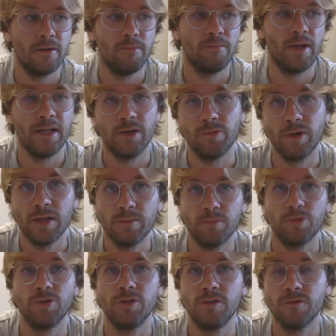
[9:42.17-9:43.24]
made it really
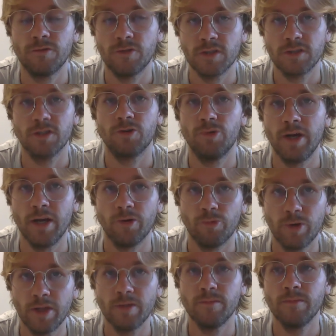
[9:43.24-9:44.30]
important for us to create a
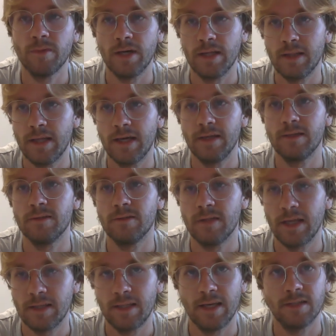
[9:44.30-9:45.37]
rhythm, and
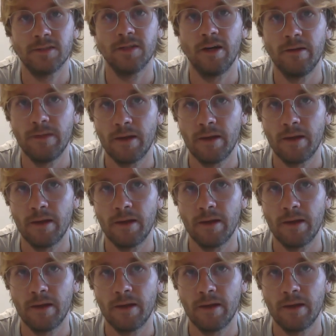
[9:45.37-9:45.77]
that takes time.